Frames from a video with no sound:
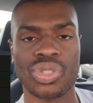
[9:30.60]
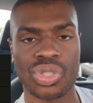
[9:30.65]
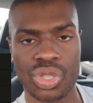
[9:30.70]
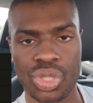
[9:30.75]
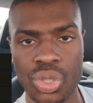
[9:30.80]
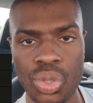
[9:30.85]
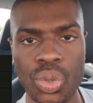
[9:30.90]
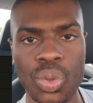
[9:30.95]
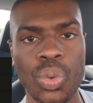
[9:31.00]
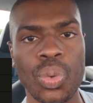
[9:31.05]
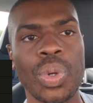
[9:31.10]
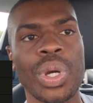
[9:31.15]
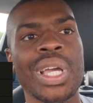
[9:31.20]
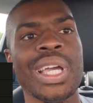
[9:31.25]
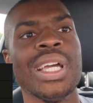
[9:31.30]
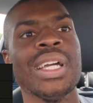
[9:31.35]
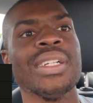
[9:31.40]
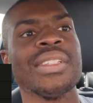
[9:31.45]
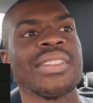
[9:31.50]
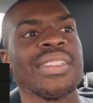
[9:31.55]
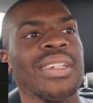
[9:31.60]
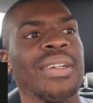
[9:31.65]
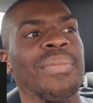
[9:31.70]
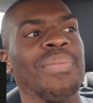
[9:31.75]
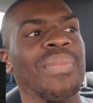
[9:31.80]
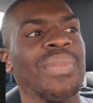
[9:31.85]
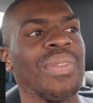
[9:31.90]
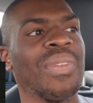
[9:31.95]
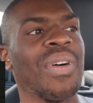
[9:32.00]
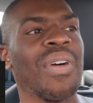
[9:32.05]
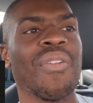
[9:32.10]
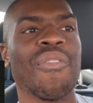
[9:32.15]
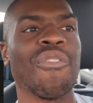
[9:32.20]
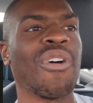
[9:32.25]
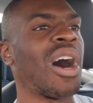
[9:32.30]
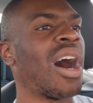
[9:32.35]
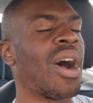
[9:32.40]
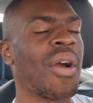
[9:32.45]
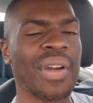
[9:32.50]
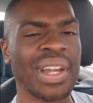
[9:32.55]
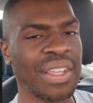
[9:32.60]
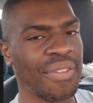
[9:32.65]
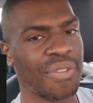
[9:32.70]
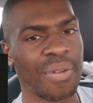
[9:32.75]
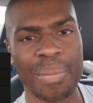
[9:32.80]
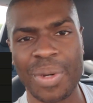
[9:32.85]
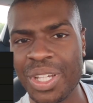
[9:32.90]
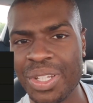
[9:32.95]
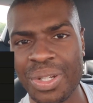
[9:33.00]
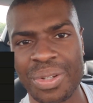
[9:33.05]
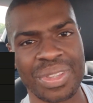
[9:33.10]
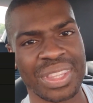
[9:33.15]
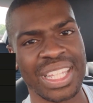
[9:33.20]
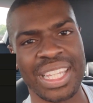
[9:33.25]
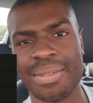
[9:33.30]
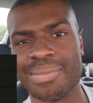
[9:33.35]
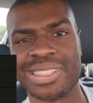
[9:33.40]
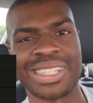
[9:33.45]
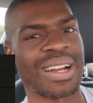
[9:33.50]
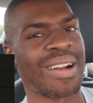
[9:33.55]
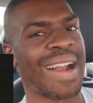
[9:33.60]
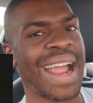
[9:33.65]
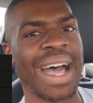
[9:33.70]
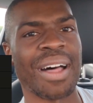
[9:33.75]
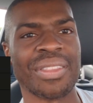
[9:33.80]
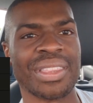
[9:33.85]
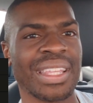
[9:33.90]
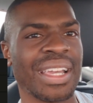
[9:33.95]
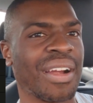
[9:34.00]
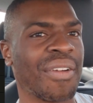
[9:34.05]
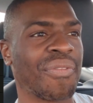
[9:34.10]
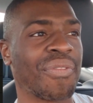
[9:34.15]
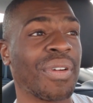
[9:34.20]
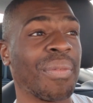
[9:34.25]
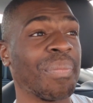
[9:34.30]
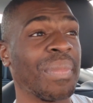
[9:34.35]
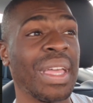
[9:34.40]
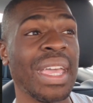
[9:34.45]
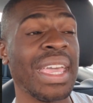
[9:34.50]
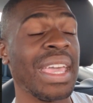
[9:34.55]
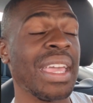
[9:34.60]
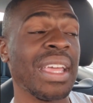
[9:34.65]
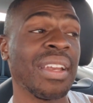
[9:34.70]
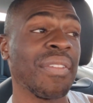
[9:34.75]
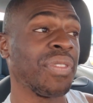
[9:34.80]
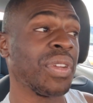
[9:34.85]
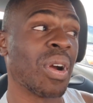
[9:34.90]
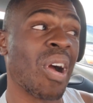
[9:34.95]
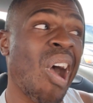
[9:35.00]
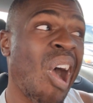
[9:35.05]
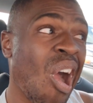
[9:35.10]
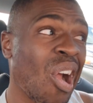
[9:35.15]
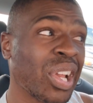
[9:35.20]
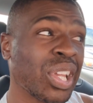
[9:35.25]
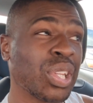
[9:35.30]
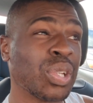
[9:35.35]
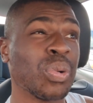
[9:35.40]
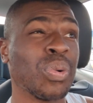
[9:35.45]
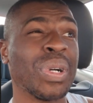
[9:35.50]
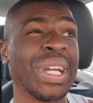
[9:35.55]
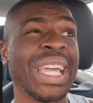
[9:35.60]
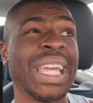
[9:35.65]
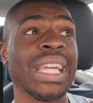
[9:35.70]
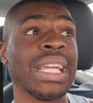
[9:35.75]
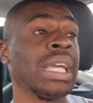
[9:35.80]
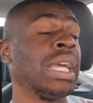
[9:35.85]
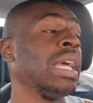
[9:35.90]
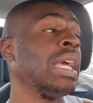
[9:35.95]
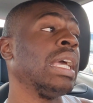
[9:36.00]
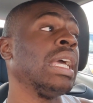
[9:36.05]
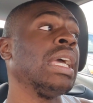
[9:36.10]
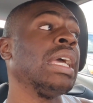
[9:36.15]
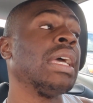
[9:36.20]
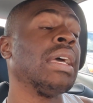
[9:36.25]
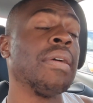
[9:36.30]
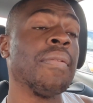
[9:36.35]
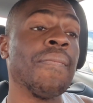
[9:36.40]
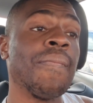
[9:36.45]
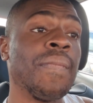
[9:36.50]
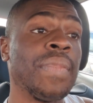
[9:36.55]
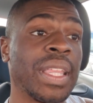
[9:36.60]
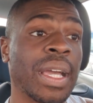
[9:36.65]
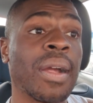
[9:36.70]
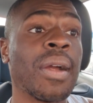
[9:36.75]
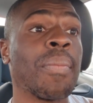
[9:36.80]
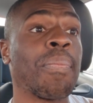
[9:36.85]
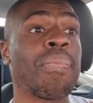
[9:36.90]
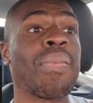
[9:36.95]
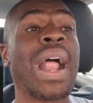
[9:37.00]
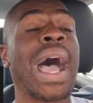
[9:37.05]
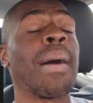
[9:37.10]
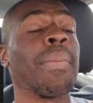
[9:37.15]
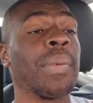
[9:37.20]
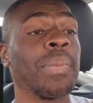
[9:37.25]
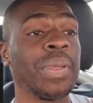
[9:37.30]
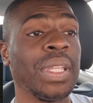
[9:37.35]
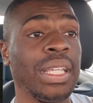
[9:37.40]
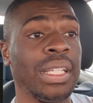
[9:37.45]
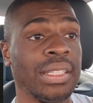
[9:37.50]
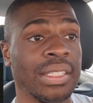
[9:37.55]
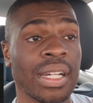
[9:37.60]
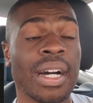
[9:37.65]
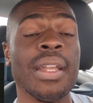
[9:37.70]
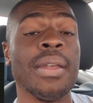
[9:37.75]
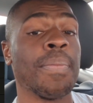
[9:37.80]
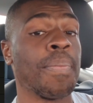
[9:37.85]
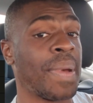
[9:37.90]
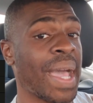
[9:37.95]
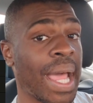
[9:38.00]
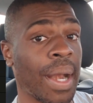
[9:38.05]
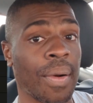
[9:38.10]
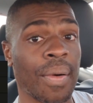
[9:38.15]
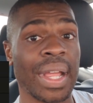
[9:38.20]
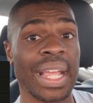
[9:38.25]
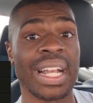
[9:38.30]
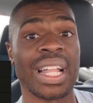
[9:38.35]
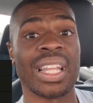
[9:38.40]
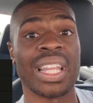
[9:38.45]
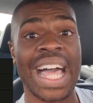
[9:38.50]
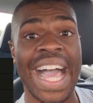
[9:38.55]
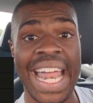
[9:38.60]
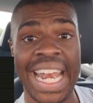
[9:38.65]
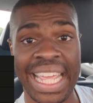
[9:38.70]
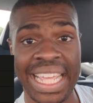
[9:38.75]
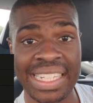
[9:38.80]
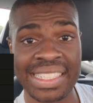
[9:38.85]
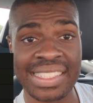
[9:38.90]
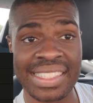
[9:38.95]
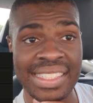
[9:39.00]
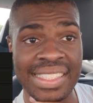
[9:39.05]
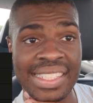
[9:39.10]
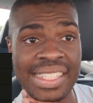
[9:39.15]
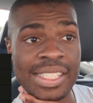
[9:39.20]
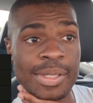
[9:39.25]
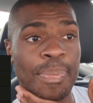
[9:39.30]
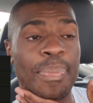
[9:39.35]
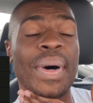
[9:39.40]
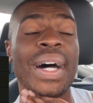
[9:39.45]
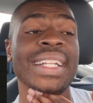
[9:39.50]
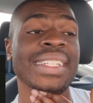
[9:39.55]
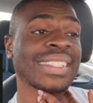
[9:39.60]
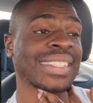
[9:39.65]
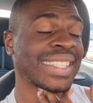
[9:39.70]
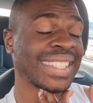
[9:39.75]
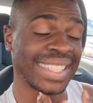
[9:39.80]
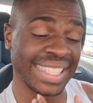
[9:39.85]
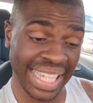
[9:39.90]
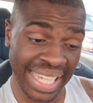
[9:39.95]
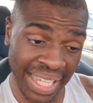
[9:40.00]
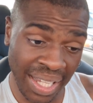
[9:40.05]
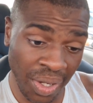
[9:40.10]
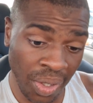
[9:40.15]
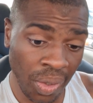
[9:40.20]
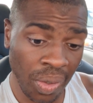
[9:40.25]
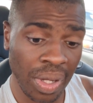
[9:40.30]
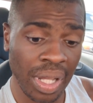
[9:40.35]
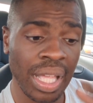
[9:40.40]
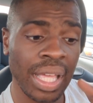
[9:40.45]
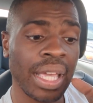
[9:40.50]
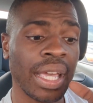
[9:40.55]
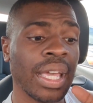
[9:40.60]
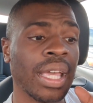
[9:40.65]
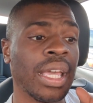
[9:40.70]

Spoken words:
to some already familiar themes that are out there. And if you're arguing, they're probably done better in a lot of instances, but still,